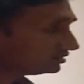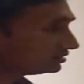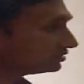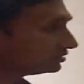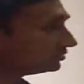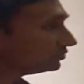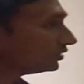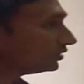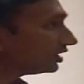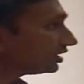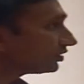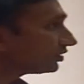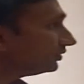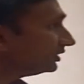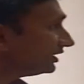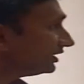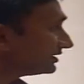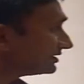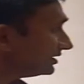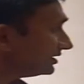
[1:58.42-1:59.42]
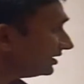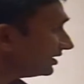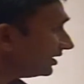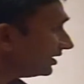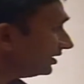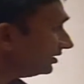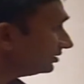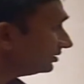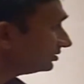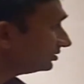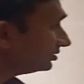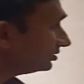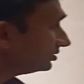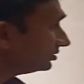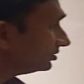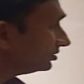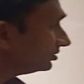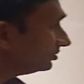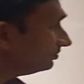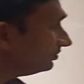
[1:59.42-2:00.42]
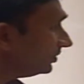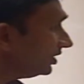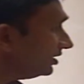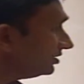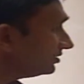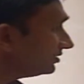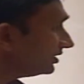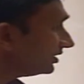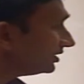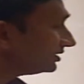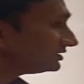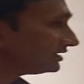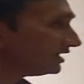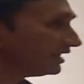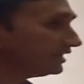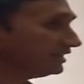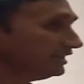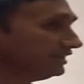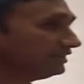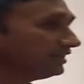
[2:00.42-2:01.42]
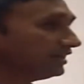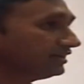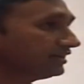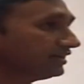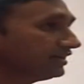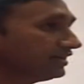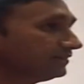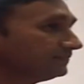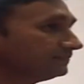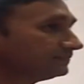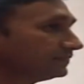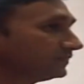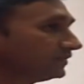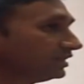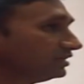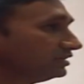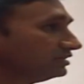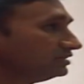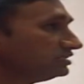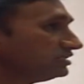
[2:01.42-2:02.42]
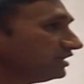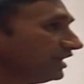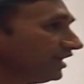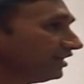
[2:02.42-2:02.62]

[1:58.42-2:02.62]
work with XLRI, be it the JRD Tata Chair